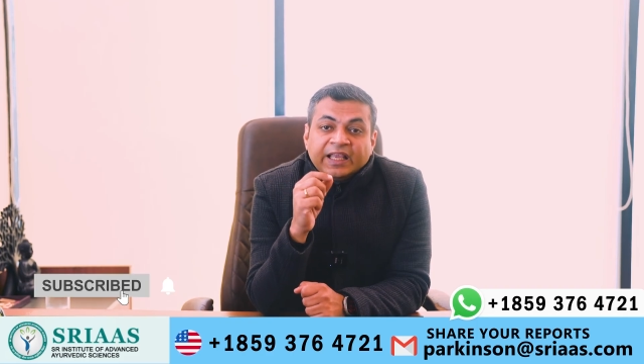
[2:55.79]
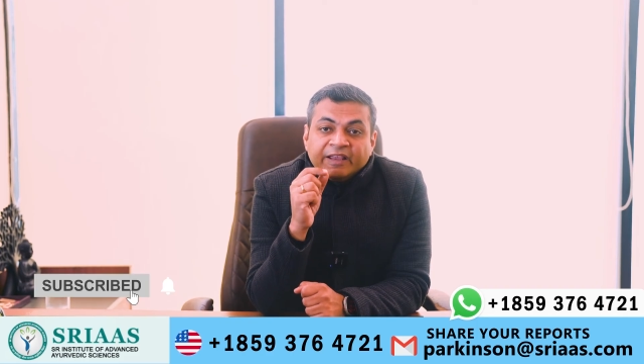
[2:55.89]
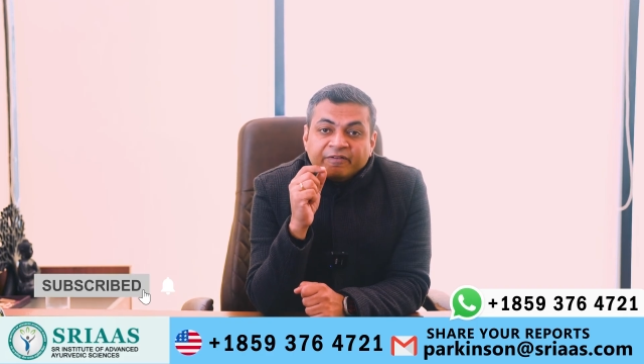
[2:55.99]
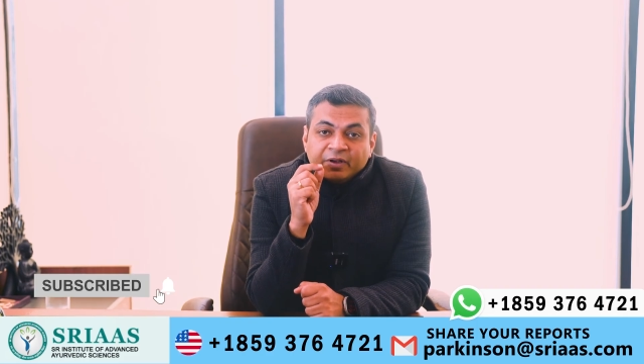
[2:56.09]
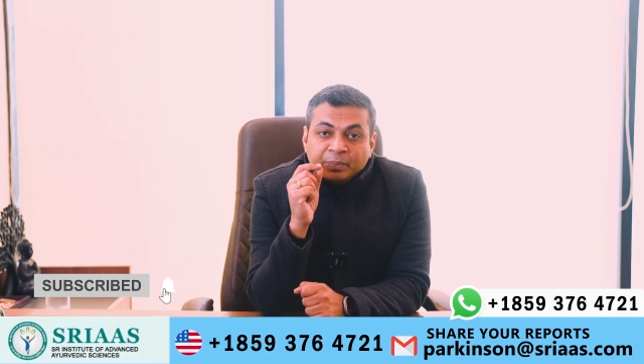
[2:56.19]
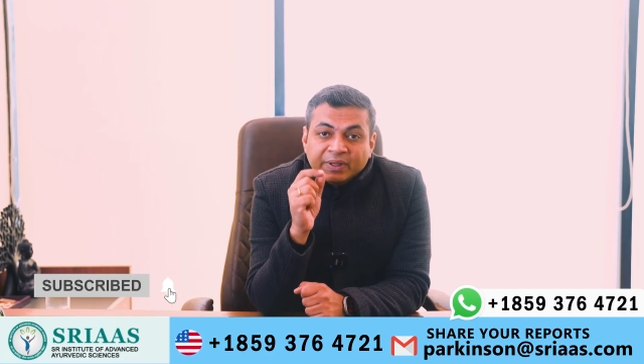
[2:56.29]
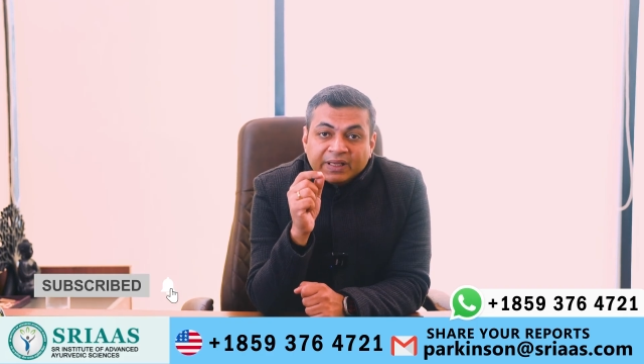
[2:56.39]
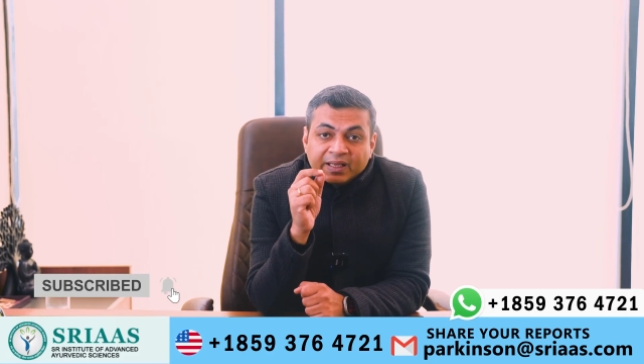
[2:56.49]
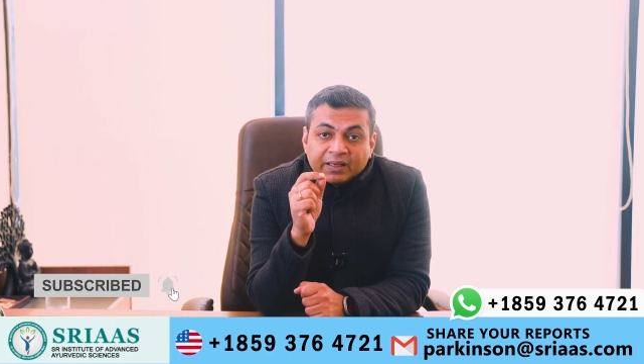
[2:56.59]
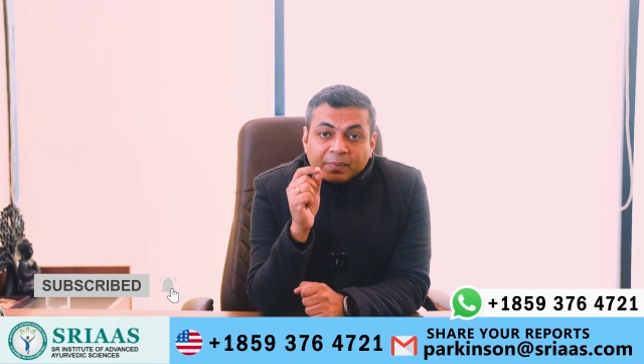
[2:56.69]
even
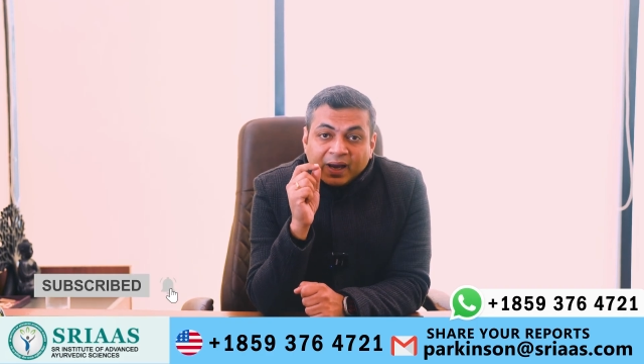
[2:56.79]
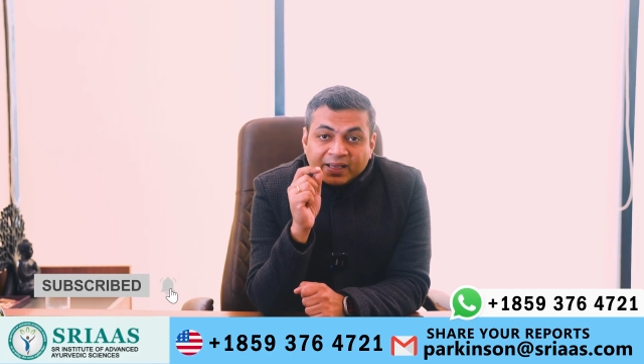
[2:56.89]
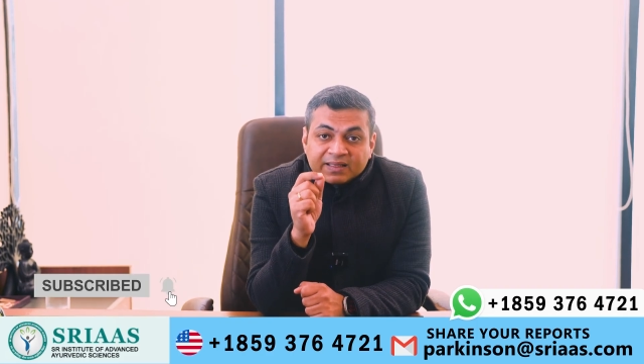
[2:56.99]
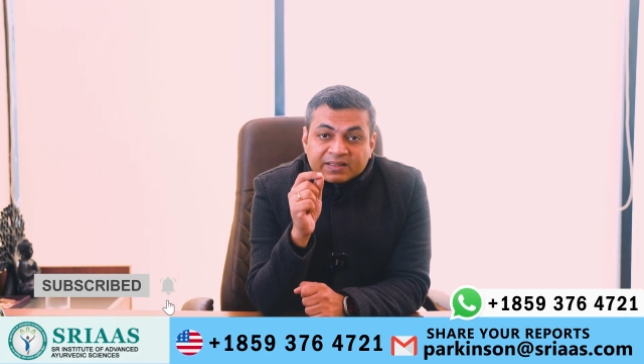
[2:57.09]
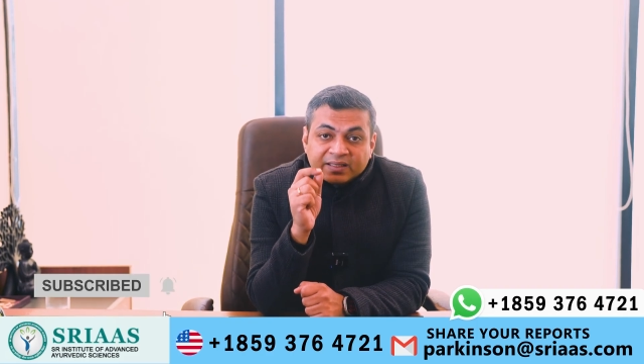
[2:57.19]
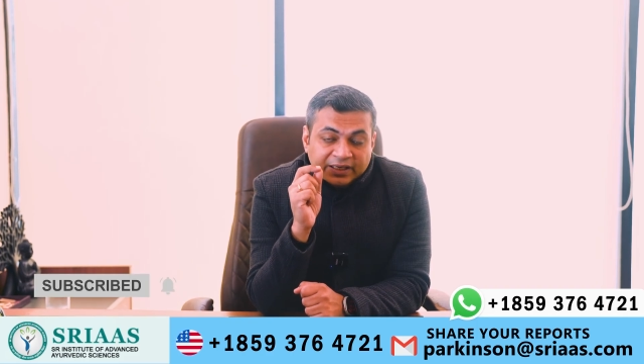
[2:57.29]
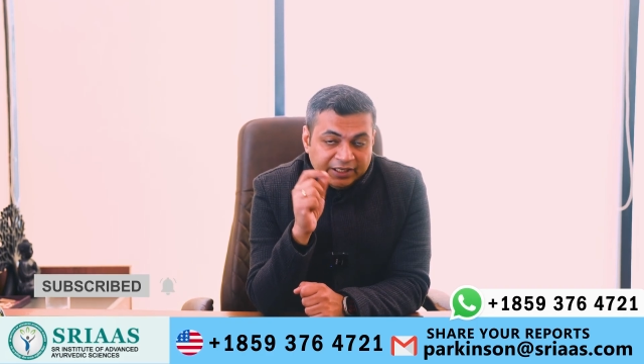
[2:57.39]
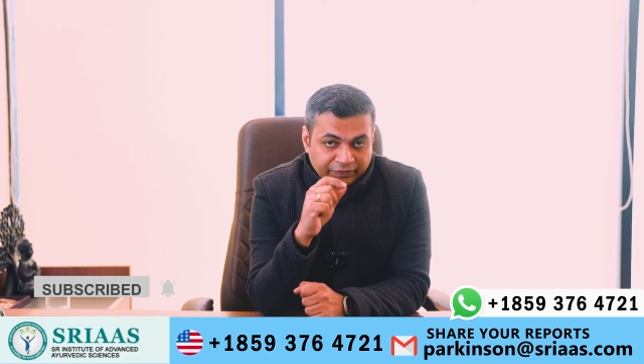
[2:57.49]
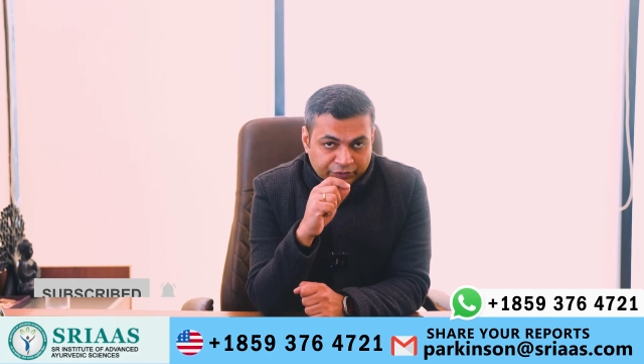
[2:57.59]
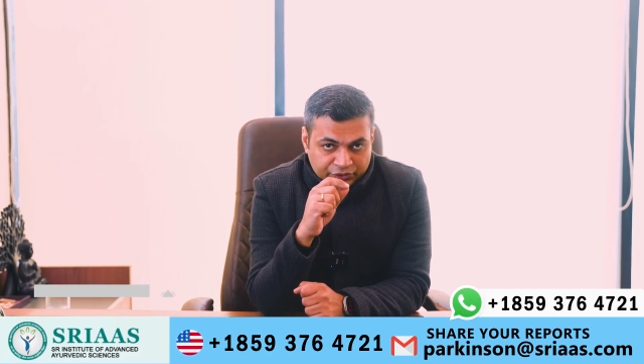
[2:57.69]
being a Parkinson
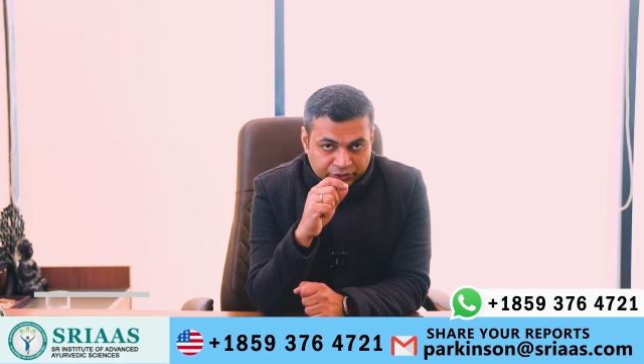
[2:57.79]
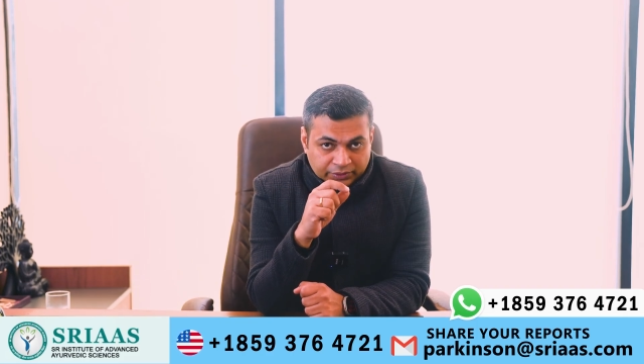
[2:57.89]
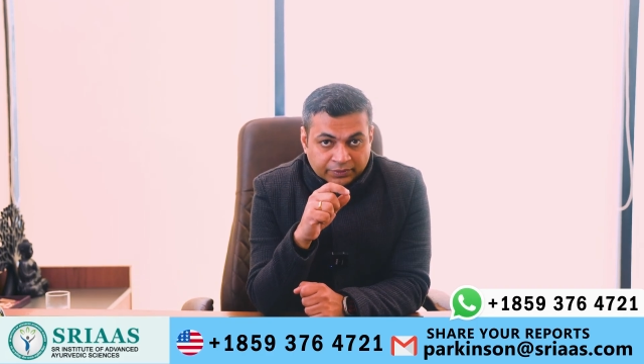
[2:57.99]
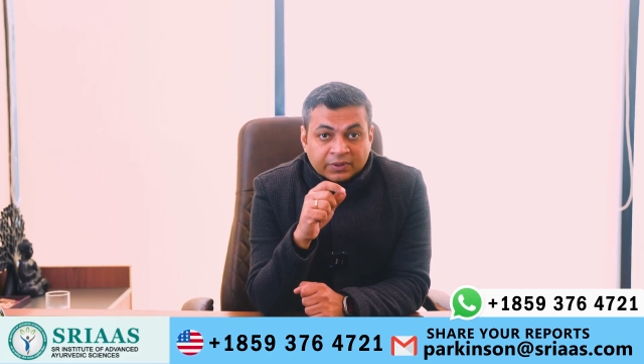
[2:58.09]
individual.